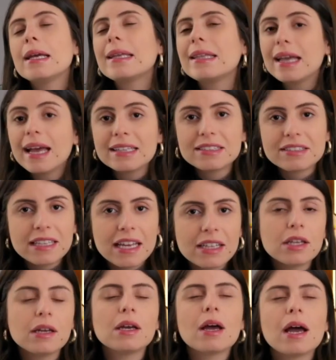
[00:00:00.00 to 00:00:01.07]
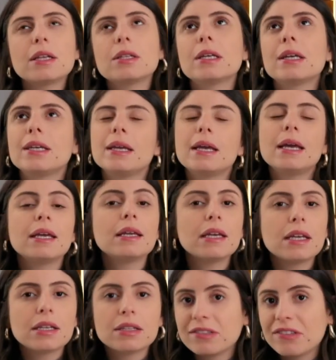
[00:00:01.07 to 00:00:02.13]
die psychologically,
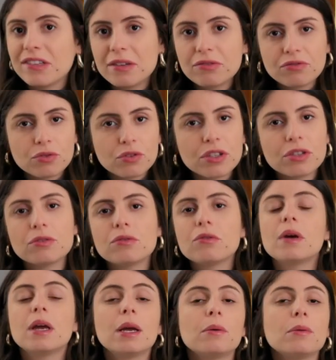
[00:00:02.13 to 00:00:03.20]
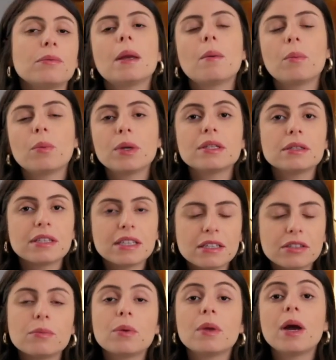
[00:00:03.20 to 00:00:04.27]
suffering from. With
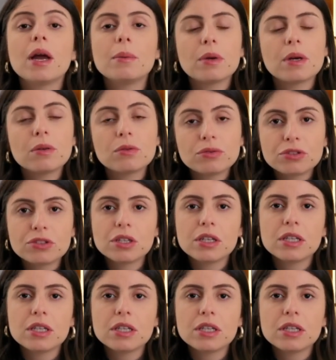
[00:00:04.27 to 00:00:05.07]
these problems,